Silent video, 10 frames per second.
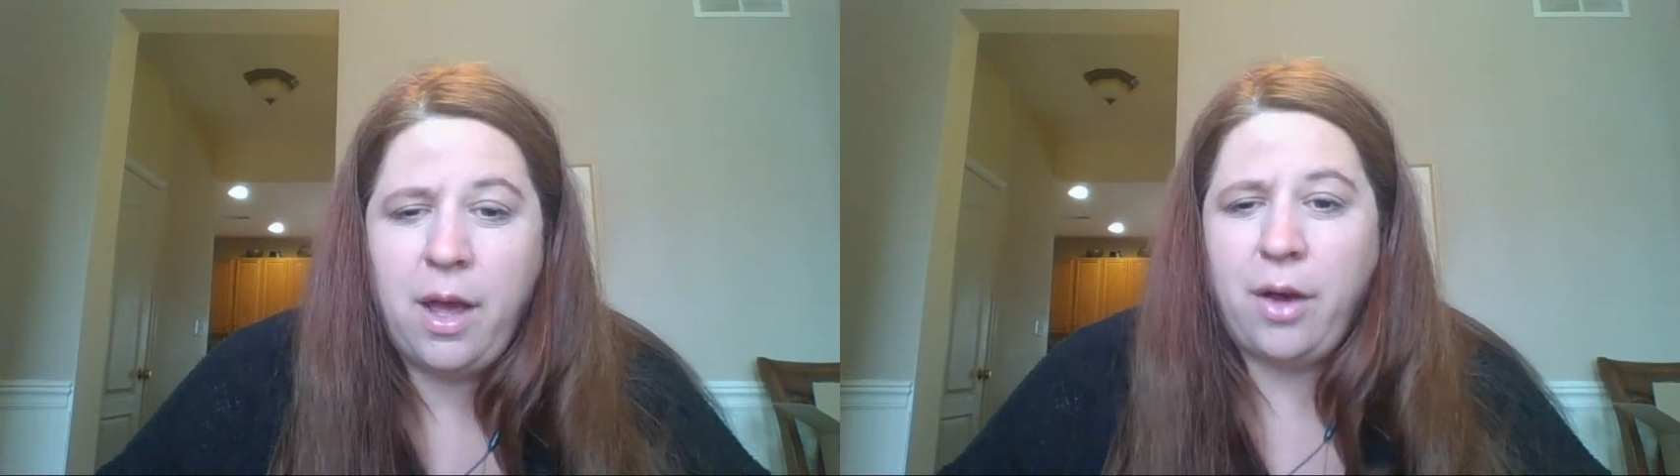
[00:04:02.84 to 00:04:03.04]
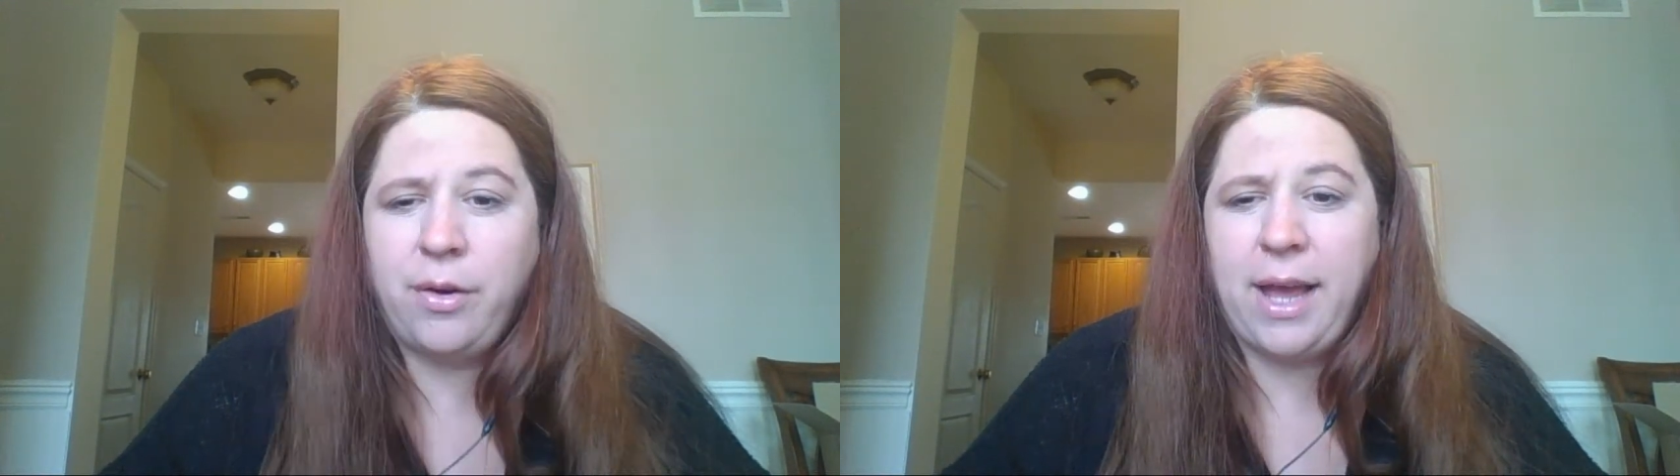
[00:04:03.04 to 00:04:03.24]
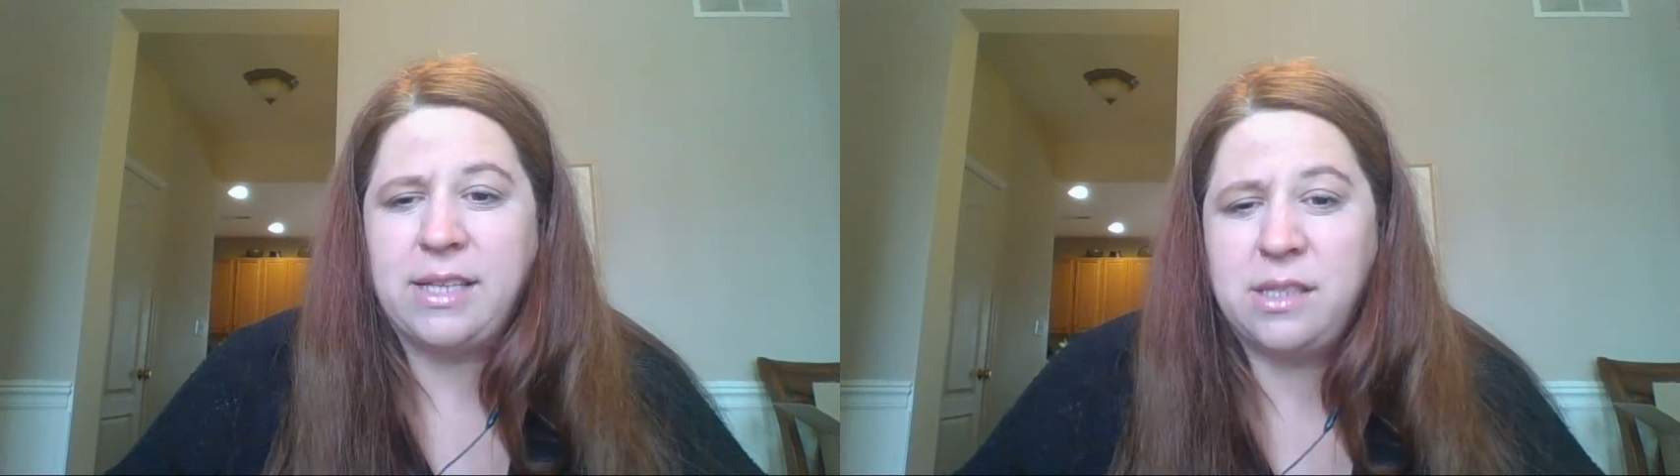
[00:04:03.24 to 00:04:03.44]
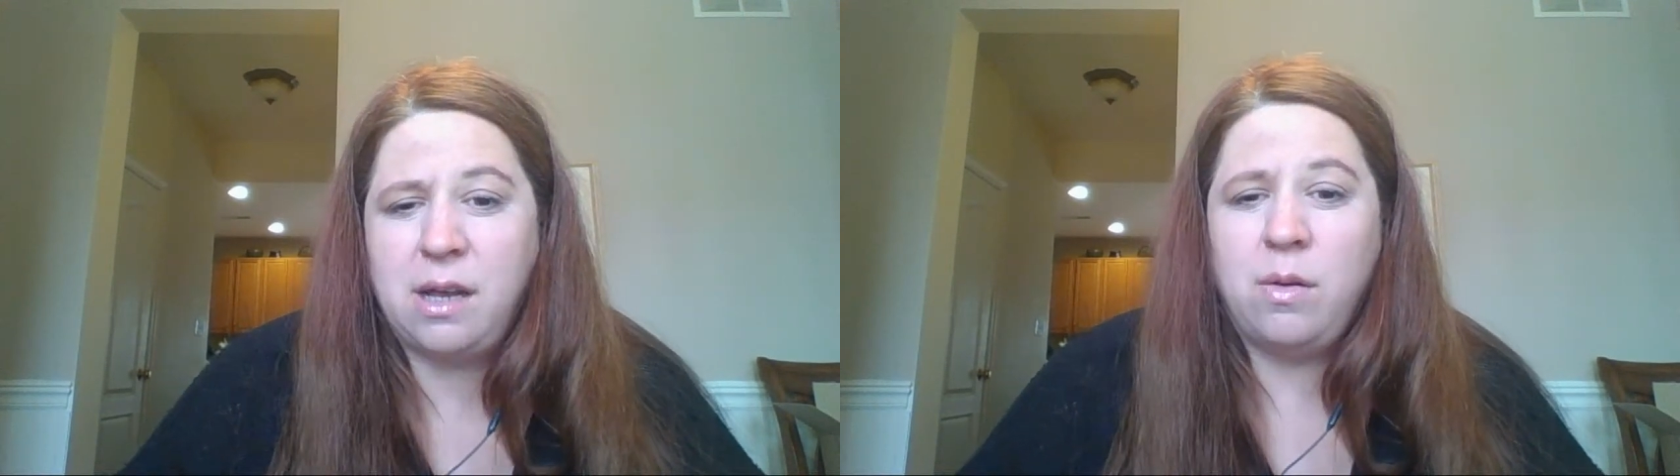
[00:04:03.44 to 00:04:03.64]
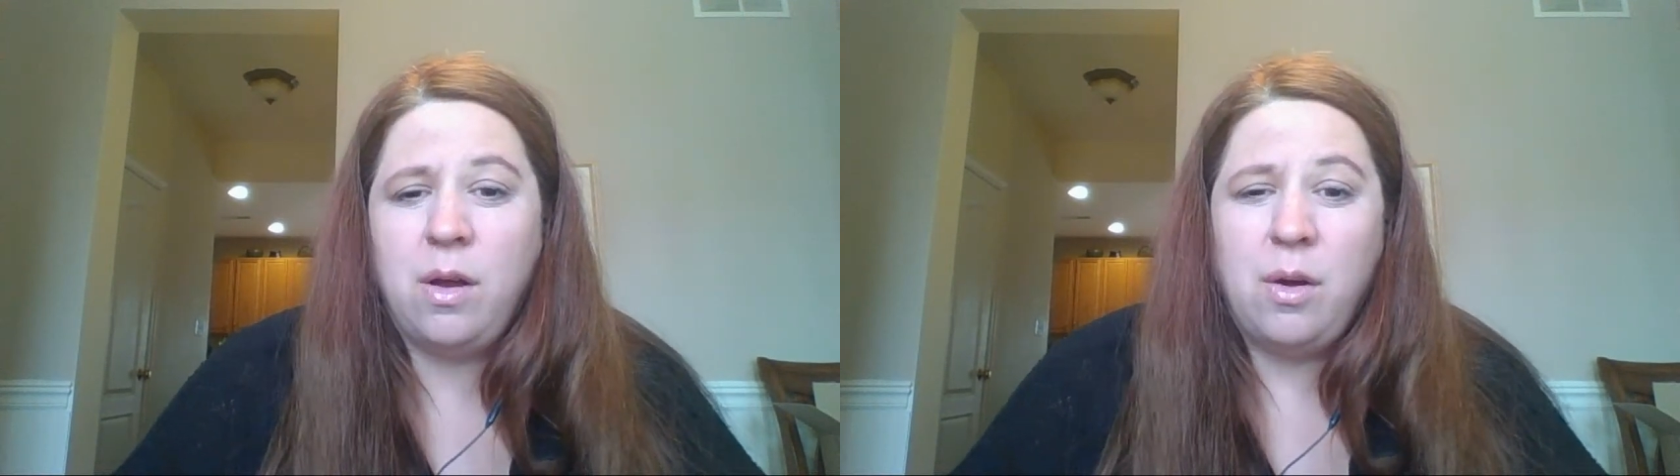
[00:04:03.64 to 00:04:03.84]
Okay, so
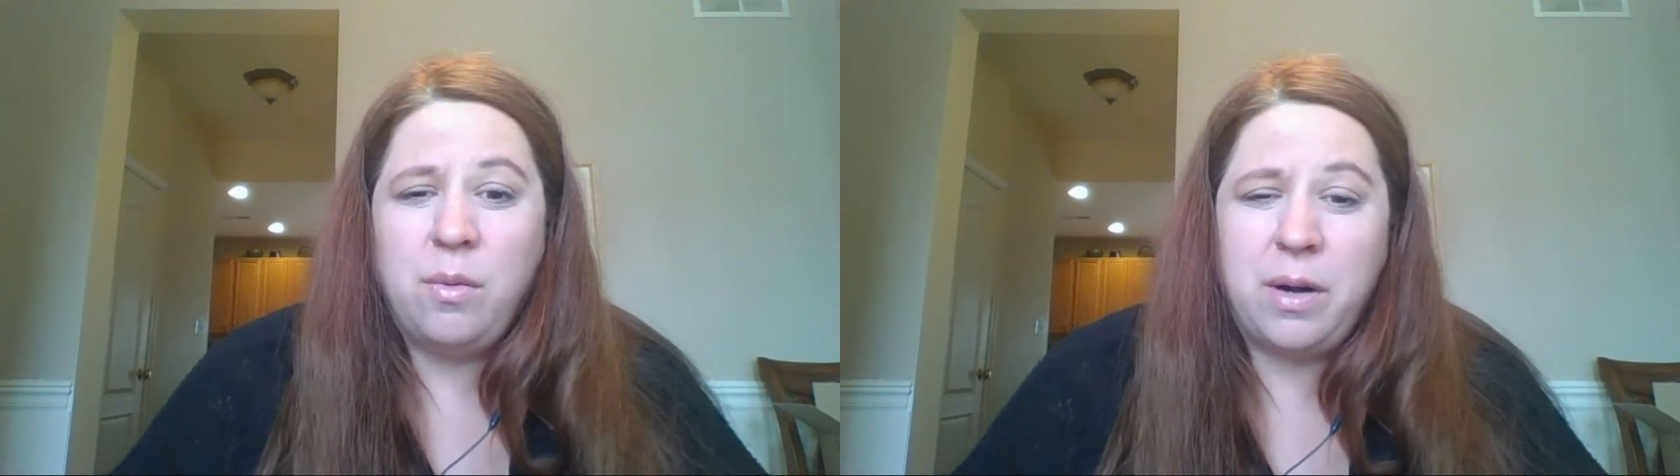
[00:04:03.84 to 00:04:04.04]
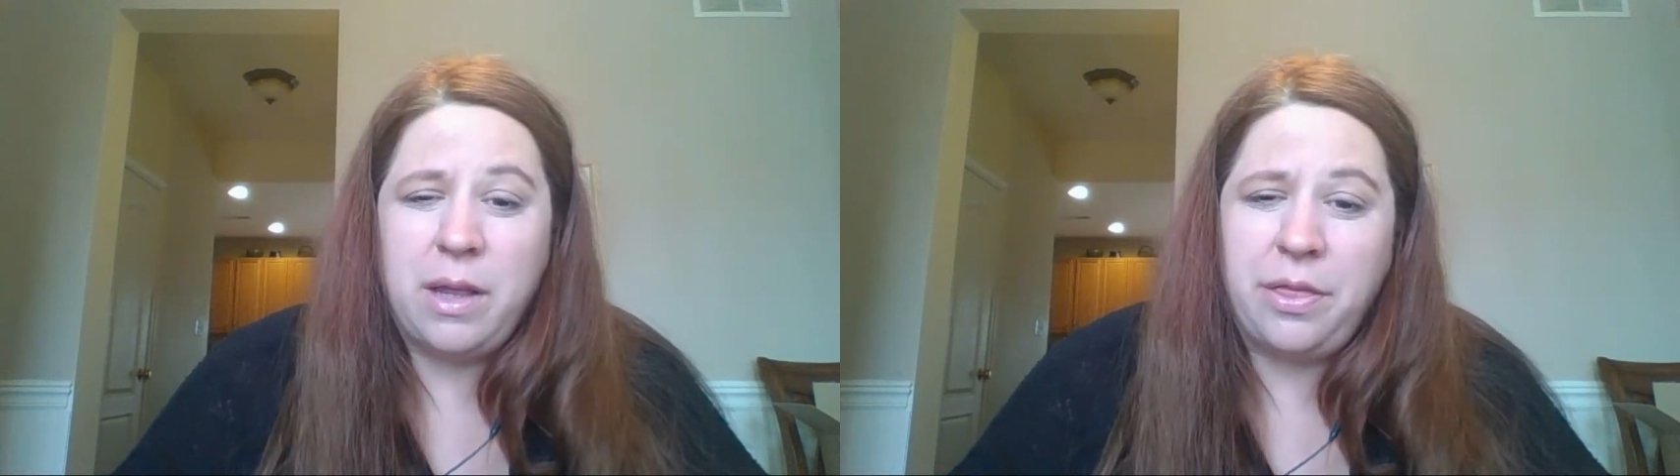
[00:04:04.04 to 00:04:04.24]
one of